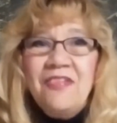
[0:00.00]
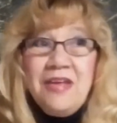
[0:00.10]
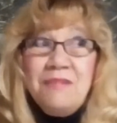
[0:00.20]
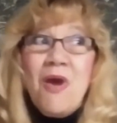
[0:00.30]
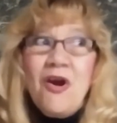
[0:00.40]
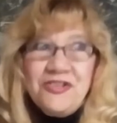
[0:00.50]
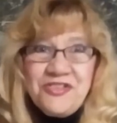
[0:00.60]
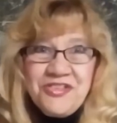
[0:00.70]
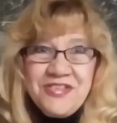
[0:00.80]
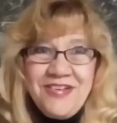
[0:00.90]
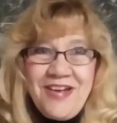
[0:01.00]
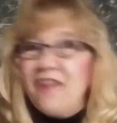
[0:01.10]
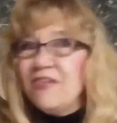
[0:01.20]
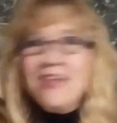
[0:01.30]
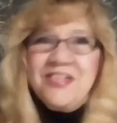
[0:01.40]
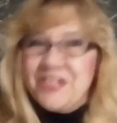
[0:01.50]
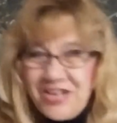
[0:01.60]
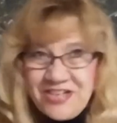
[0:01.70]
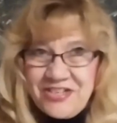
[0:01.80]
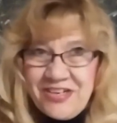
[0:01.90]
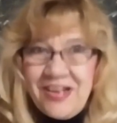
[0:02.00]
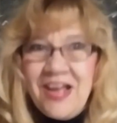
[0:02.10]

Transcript: In March, everything's changing.